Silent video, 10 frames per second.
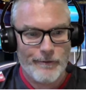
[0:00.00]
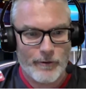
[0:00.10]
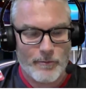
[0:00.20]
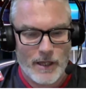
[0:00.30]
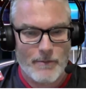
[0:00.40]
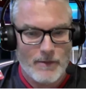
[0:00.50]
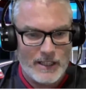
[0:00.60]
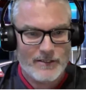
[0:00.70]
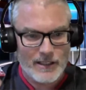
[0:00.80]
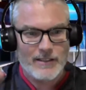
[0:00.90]
from him.
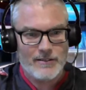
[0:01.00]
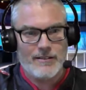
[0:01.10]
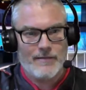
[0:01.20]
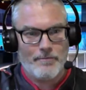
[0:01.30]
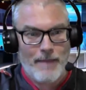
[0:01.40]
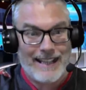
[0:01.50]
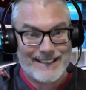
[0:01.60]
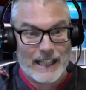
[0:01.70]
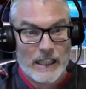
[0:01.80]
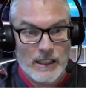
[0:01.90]
He's, he's
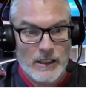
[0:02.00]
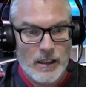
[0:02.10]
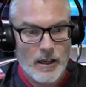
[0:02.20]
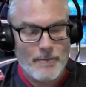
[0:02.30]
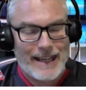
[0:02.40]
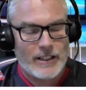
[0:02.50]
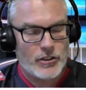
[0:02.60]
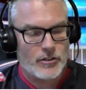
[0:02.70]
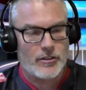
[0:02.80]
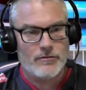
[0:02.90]
better a
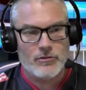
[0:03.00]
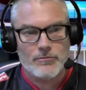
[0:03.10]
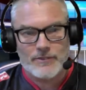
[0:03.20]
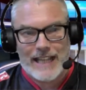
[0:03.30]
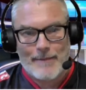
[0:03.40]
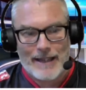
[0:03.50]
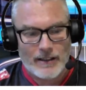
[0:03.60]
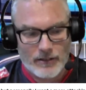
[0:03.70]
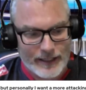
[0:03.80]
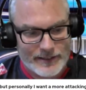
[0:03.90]
manager than Sam
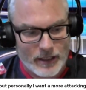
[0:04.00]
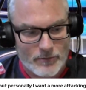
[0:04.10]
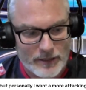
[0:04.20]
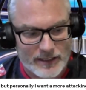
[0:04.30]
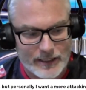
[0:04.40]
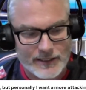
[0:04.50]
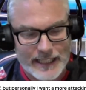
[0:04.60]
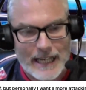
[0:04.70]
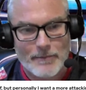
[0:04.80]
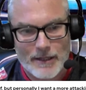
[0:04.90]
Allardyce. Don't
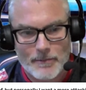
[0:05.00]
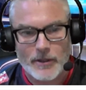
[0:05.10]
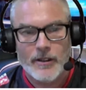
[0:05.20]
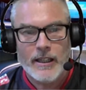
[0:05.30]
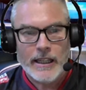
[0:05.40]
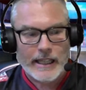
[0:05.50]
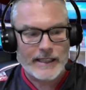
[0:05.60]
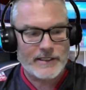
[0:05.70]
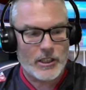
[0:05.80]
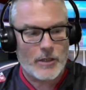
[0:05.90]
misunderstand me. But
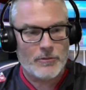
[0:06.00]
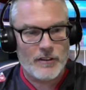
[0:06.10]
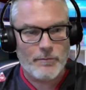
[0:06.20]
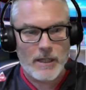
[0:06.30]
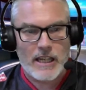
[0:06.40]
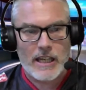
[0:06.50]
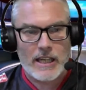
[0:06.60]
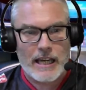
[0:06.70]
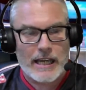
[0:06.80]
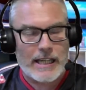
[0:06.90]
in terms of being
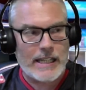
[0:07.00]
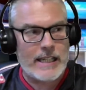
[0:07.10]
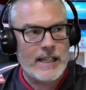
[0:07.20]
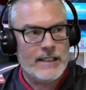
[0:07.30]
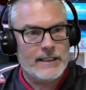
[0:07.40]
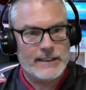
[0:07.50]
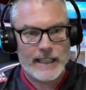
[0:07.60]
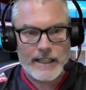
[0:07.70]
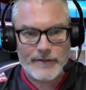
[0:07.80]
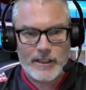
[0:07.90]
a
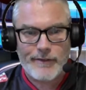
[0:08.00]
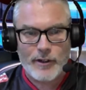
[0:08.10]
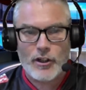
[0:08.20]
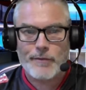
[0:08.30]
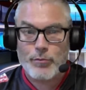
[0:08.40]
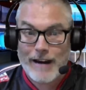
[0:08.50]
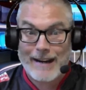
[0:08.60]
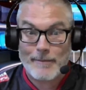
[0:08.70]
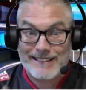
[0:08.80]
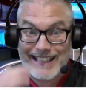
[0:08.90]
safety-first,
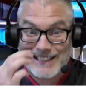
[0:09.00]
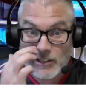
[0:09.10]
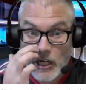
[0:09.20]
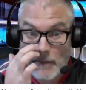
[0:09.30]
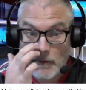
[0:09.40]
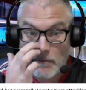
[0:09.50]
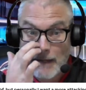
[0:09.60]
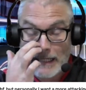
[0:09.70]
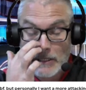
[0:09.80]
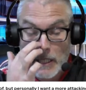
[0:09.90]
pragmatist type of
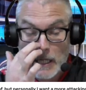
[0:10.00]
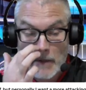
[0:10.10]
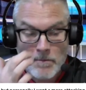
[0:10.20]
manager,